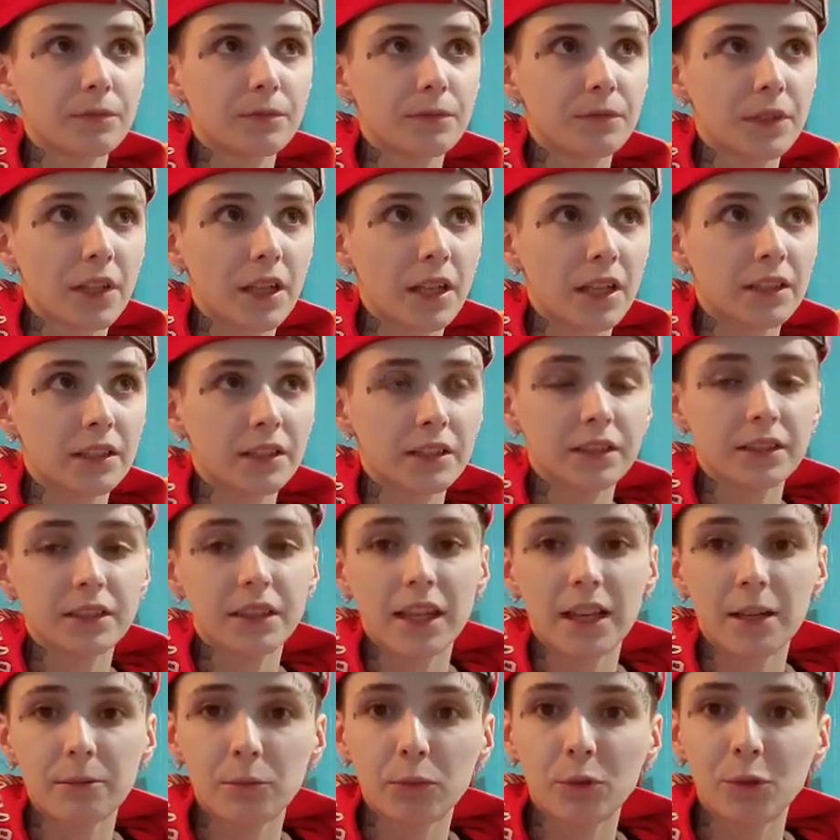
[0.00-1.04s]
that
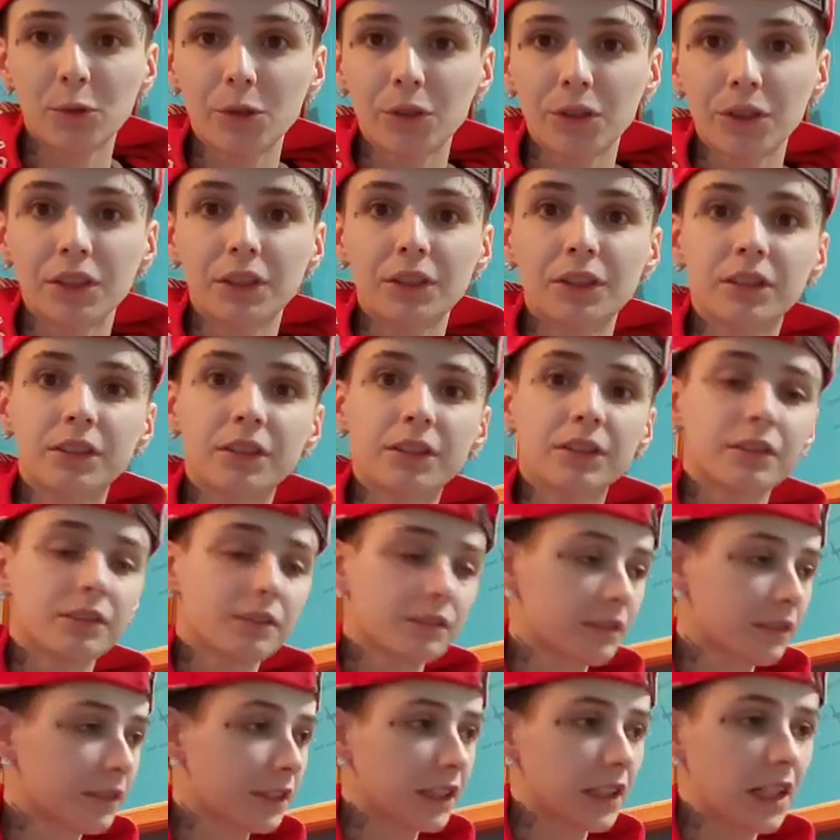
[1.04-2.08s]
that morning,
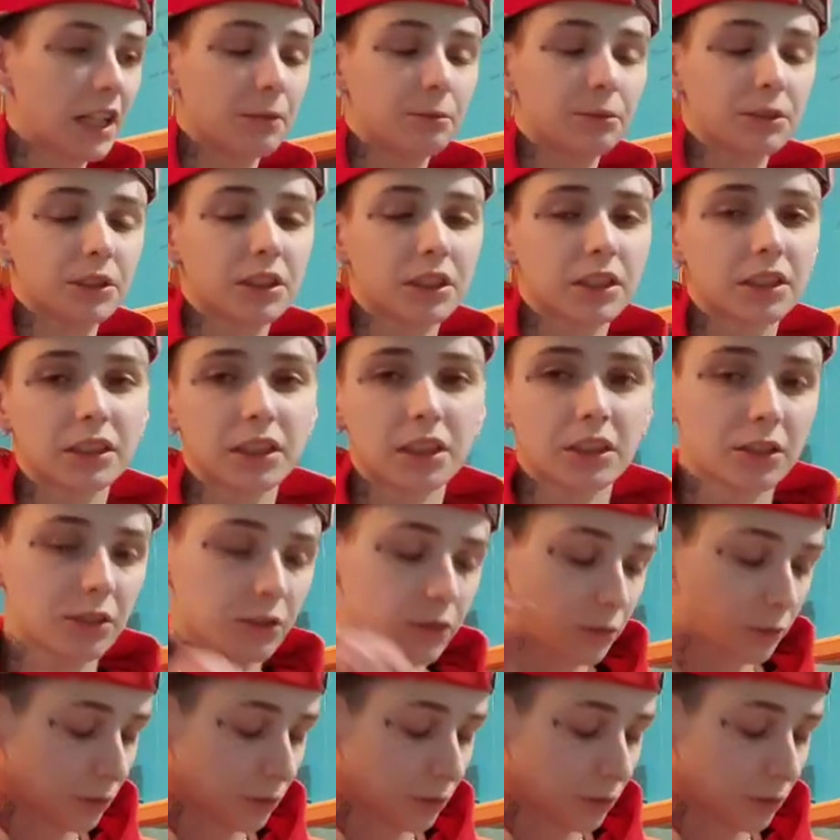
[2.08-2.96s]
cops kicked in the